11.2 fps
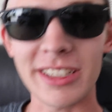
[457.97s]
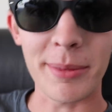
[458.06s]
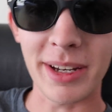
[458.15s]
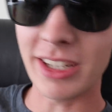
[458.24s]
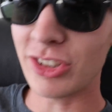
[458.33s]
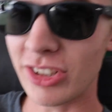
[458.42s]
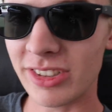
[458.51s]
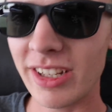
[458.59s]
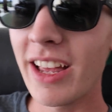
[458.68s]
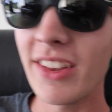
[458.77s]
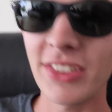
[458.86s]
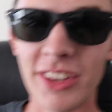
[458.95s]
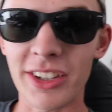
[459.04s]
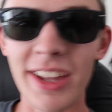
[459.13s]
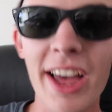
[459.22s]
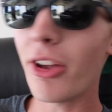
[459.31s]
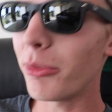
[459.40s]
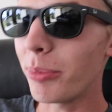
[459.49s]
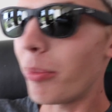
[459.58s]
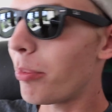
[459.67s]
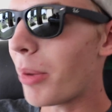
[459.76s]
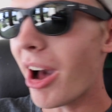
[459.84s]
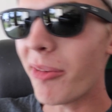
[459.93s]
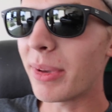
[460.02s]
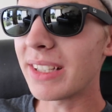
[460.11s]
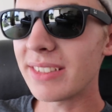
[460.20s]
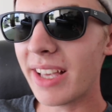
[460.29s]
I mean, it just, the loud popping